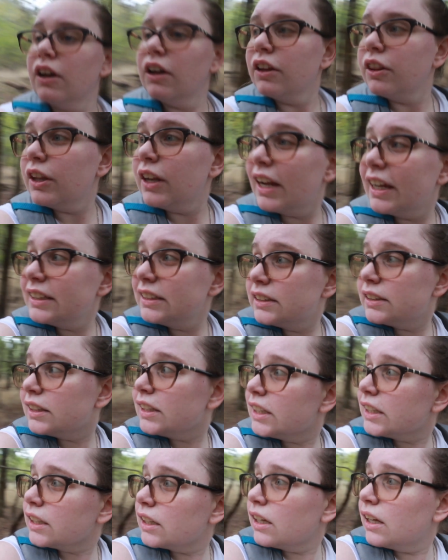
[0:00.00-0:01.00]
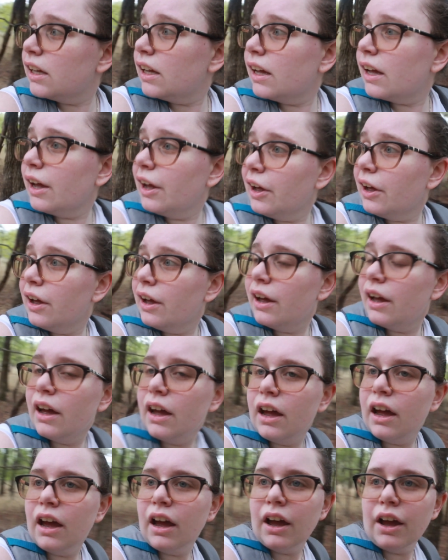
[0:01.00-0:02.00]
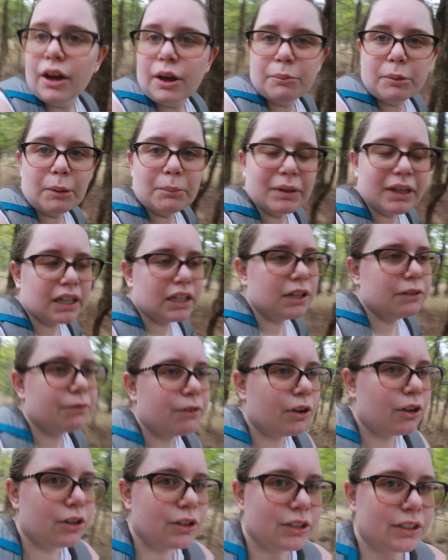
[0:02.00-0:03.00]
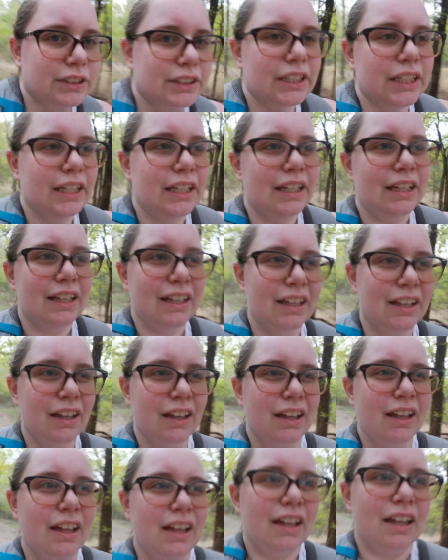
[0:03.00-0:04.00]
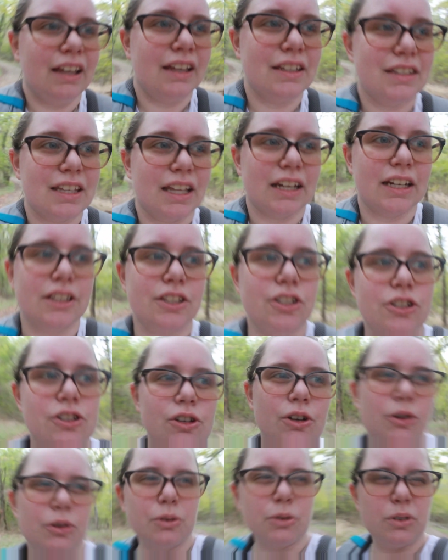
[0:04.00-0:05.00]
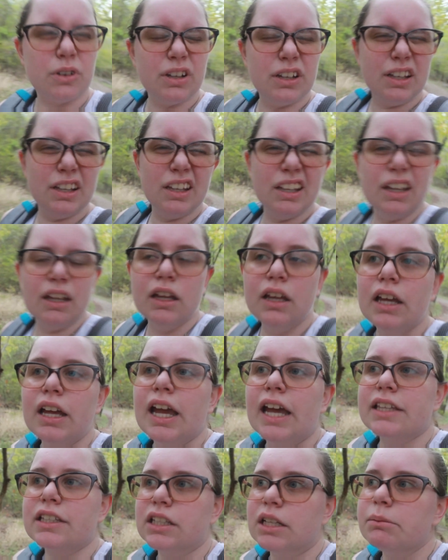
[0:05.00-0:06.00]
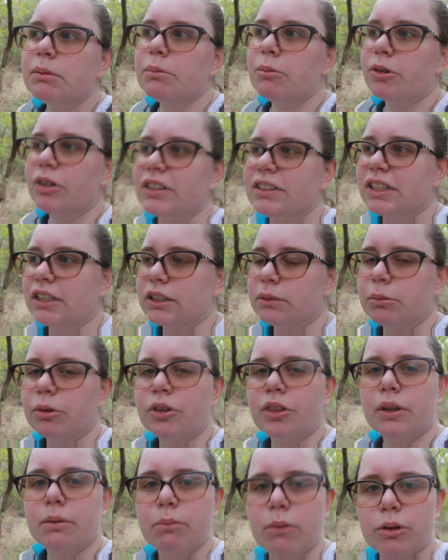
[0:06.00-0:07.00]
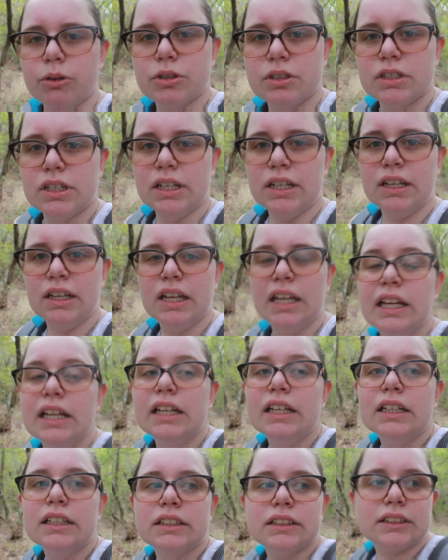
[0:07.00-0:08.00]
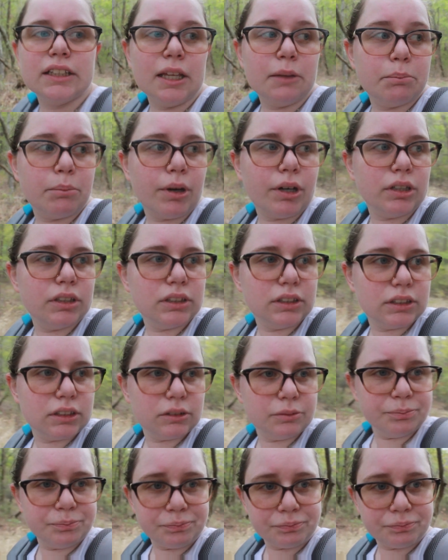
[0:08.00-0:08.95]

Nice thing about McKinney Falls is that it's a little bit more accessible than most state parks